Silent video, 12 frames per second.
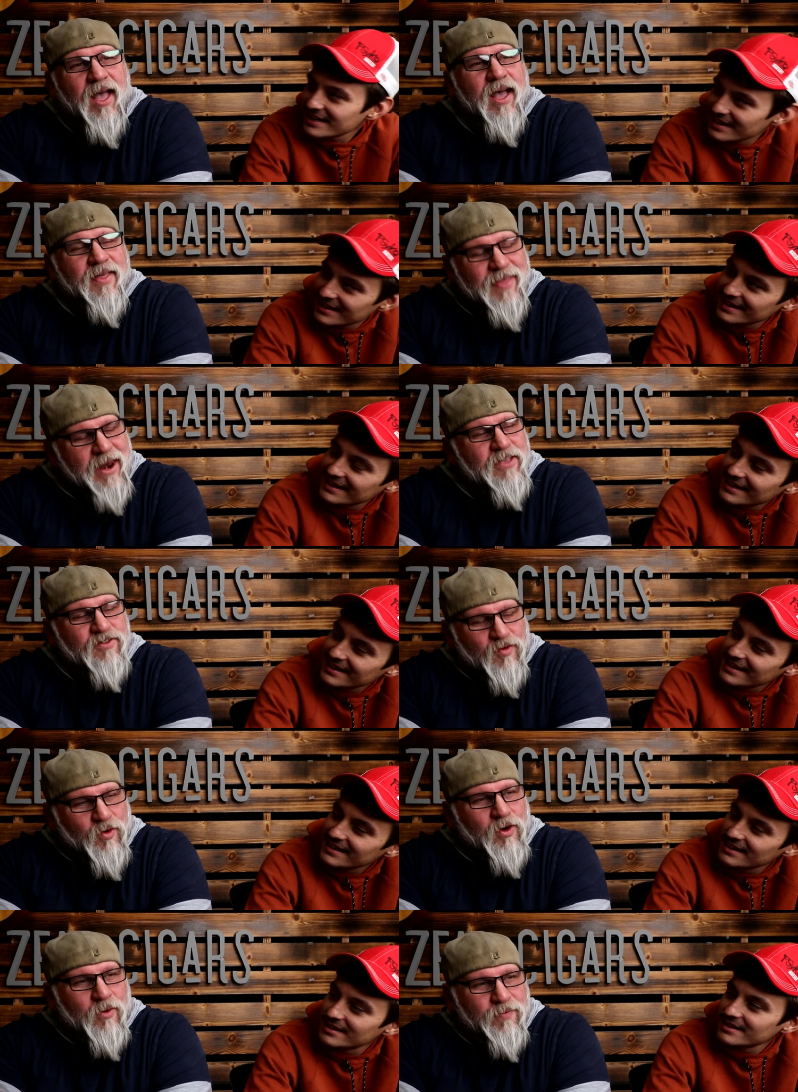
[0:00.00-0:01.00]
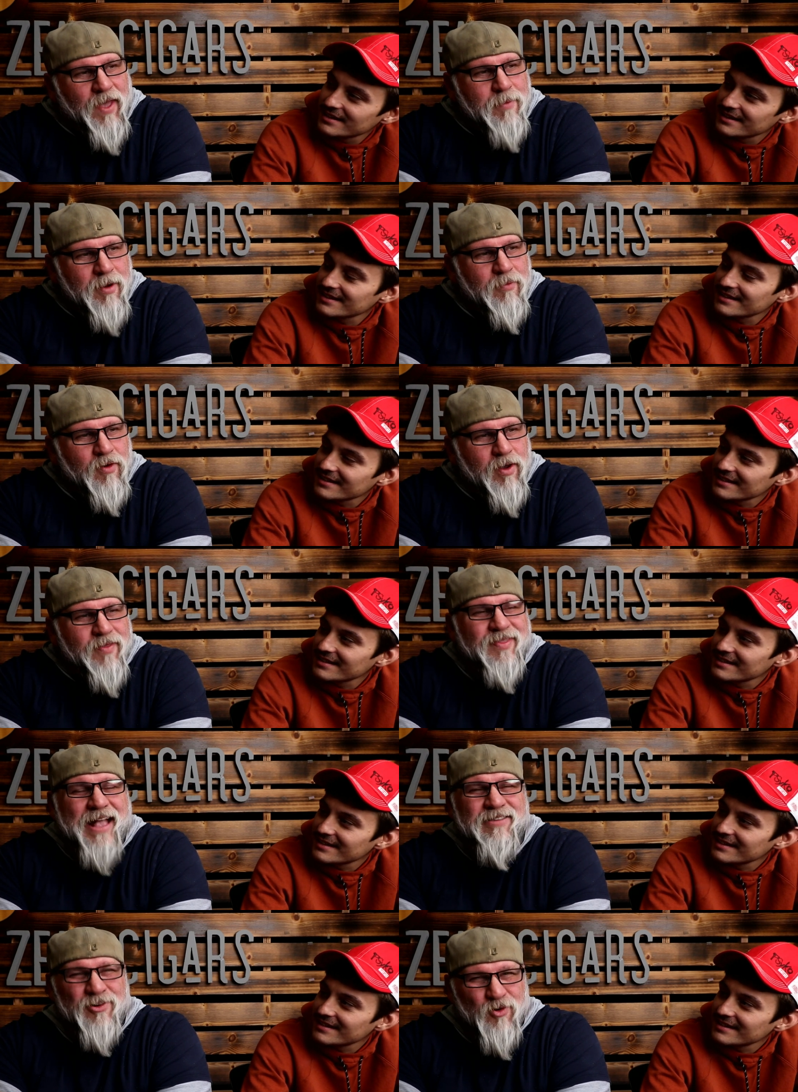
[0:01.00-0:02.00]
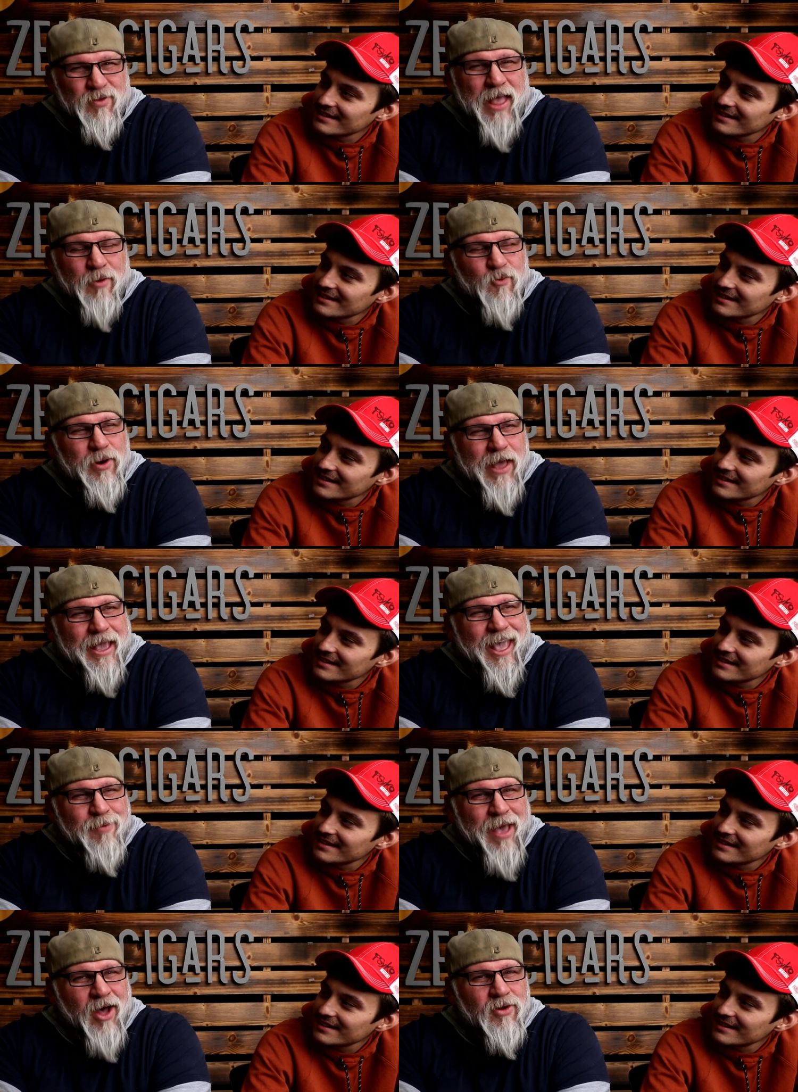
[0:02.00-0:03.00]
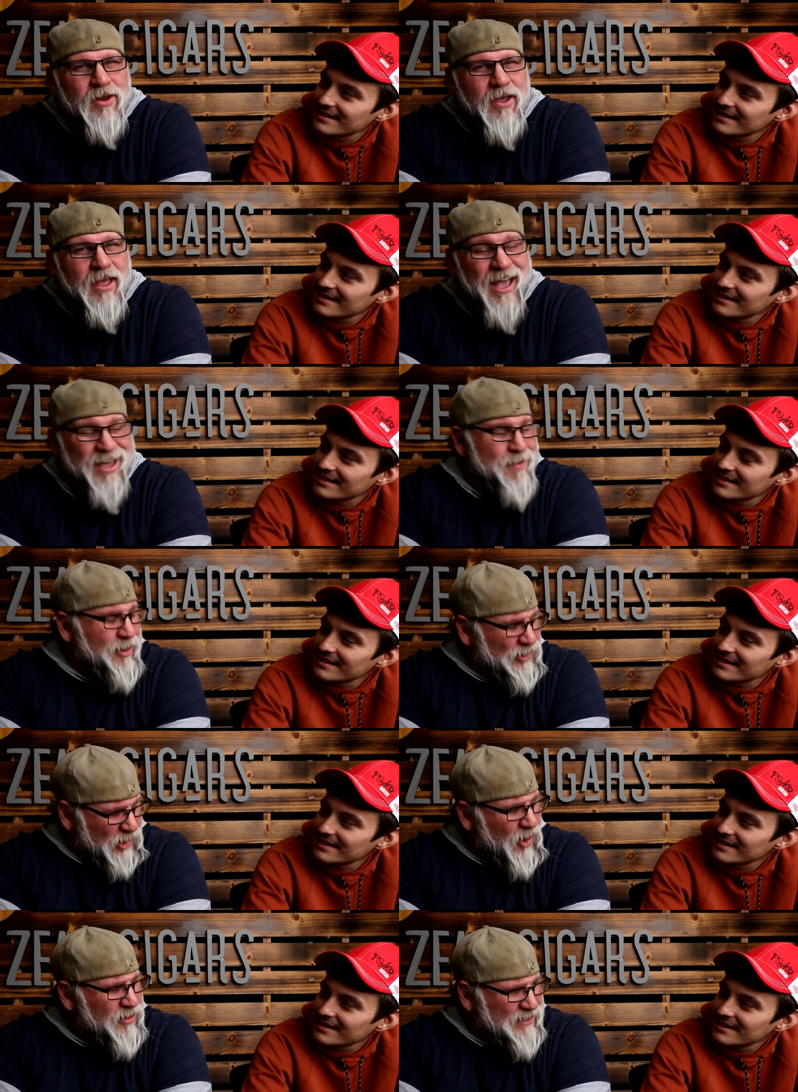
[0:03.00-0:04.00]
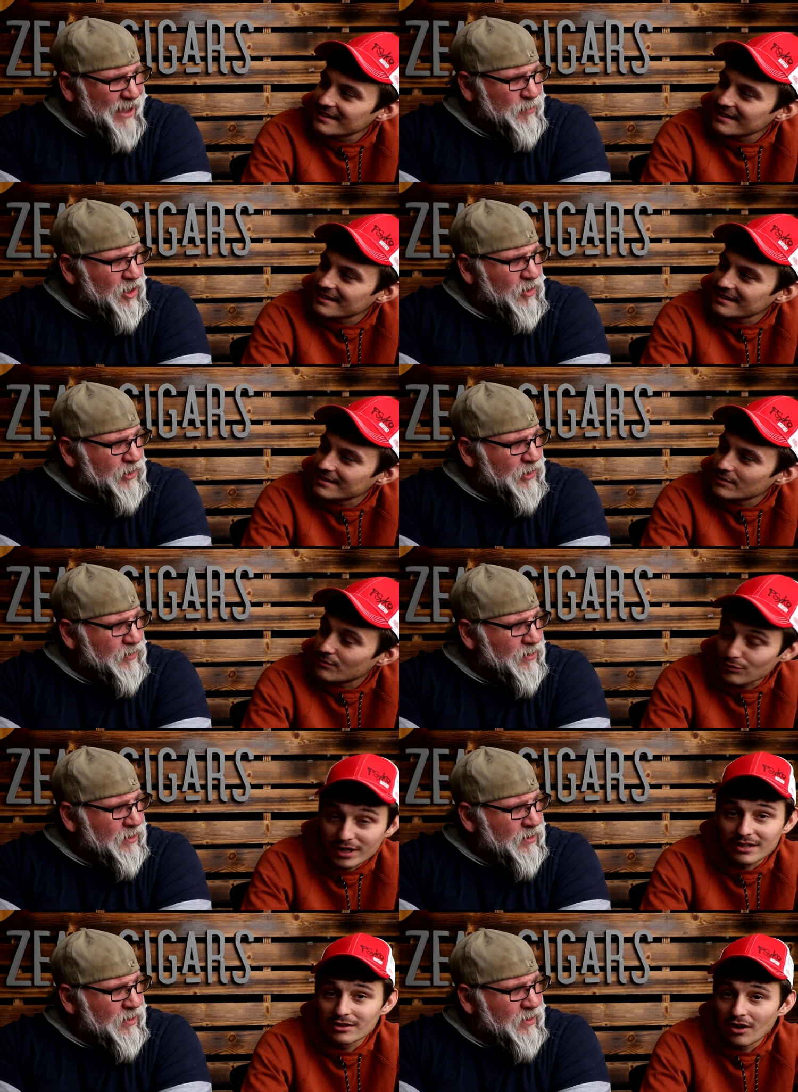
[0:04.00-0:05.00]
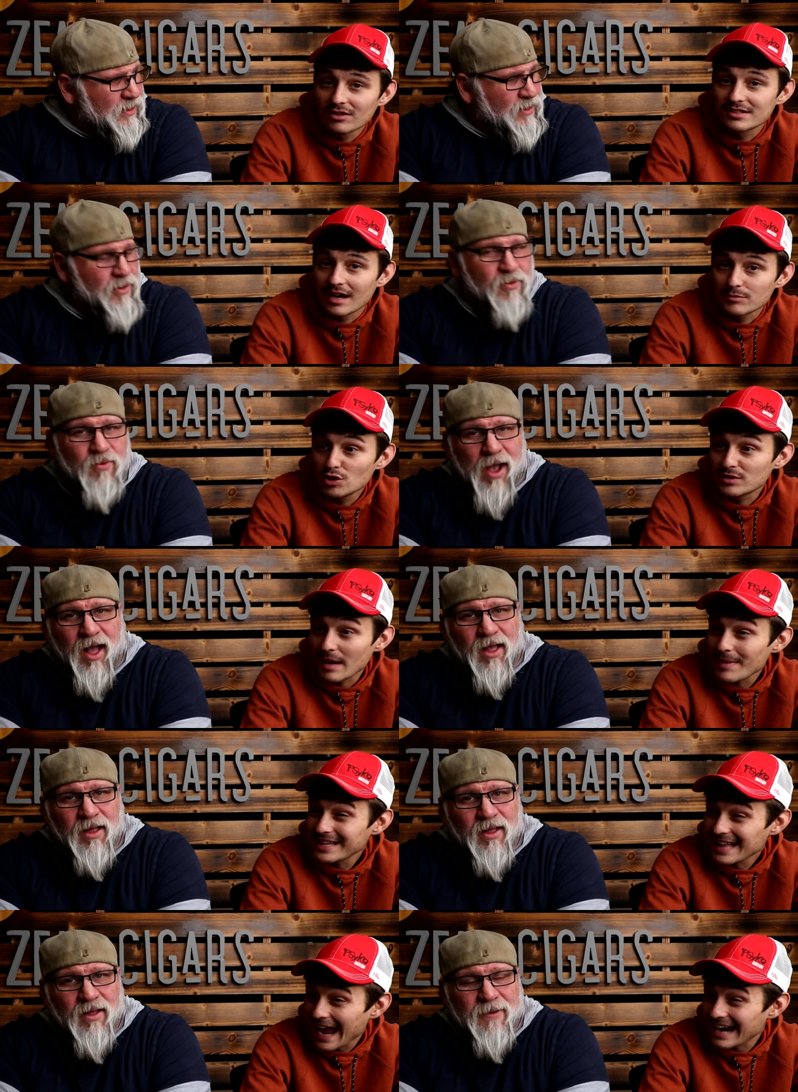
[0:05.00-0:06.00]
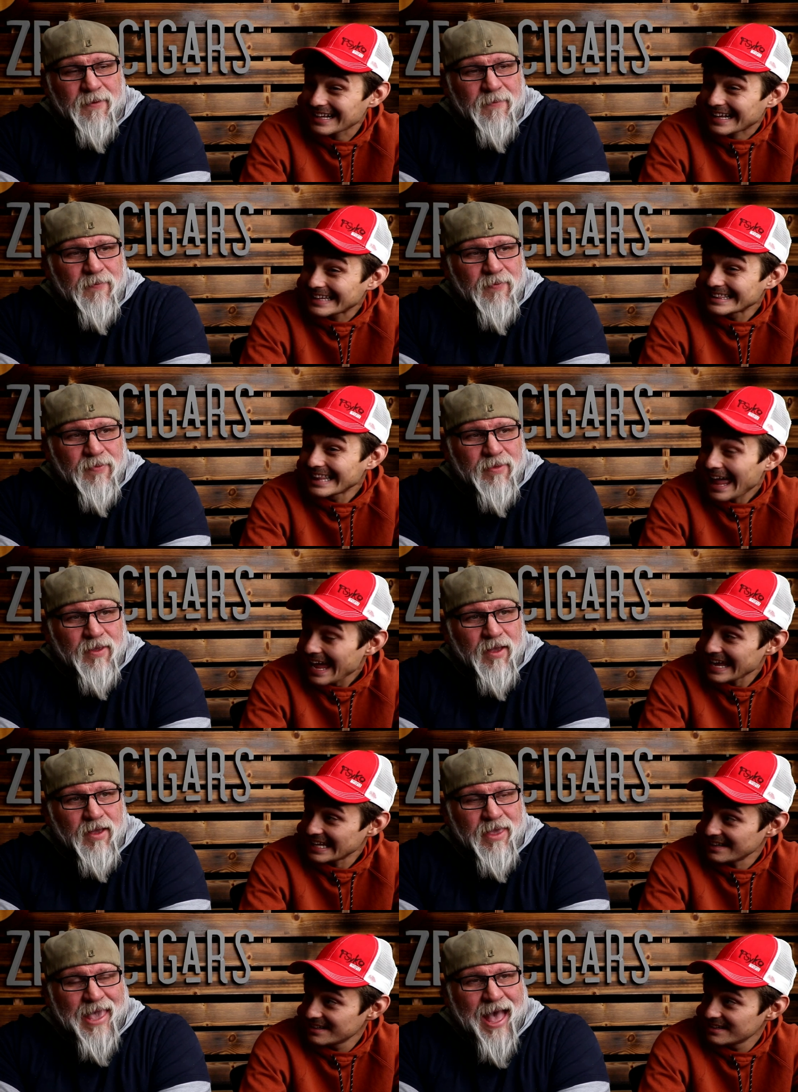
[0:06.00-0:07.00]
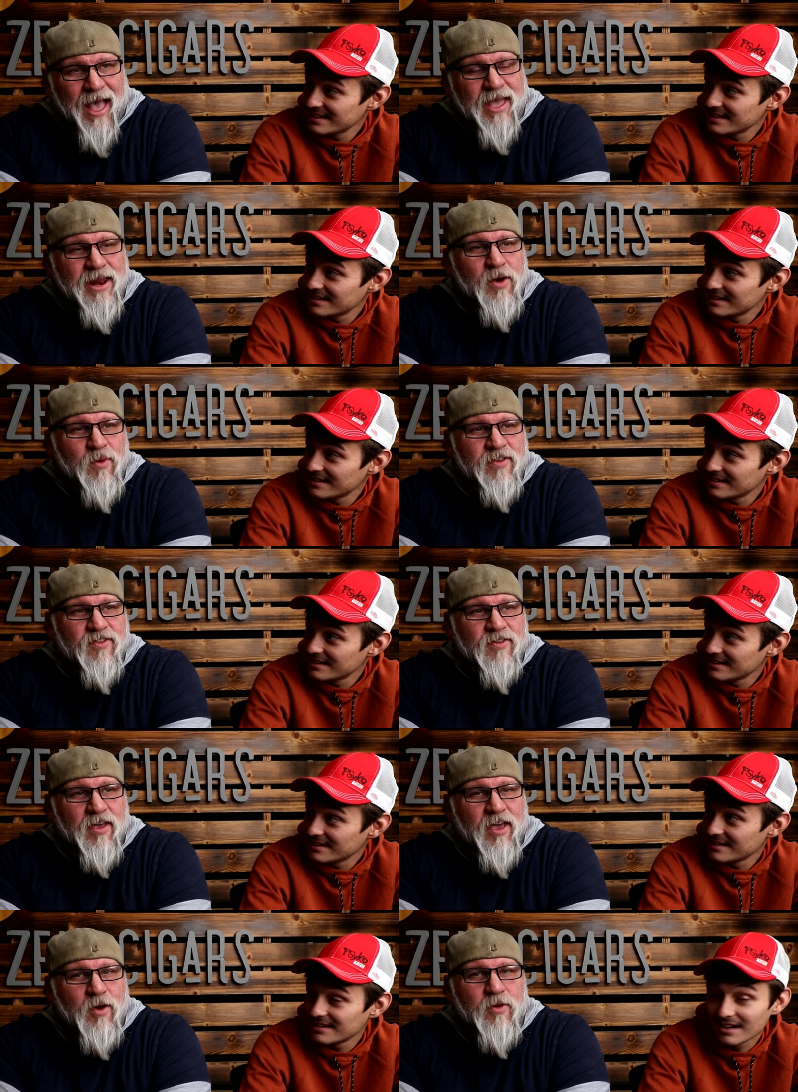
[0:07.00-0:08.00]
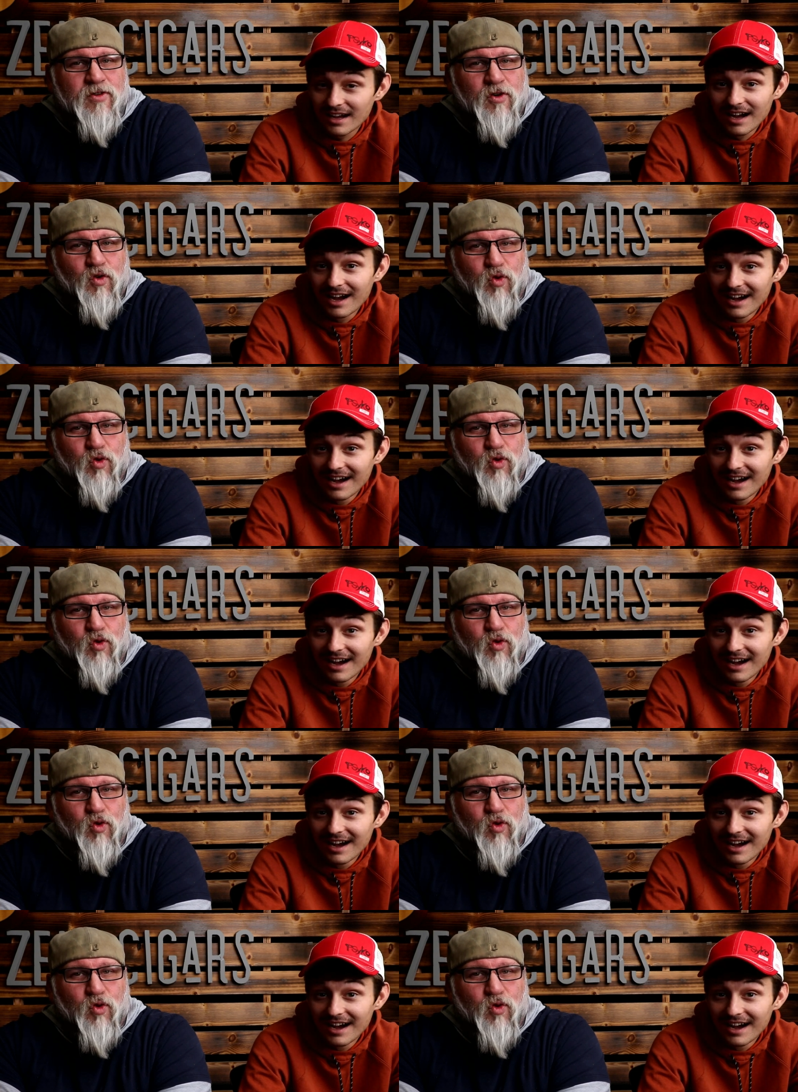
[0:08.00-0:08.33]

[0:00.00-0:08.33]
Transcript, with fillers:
Speaker 1: right? that is true. Nightmare that's a that when that came out, it came out a long time ago, dude. Freaking long time, dude. They made
Speaker 2: that out of clay.
Speaker 1: Yeah, and it was it was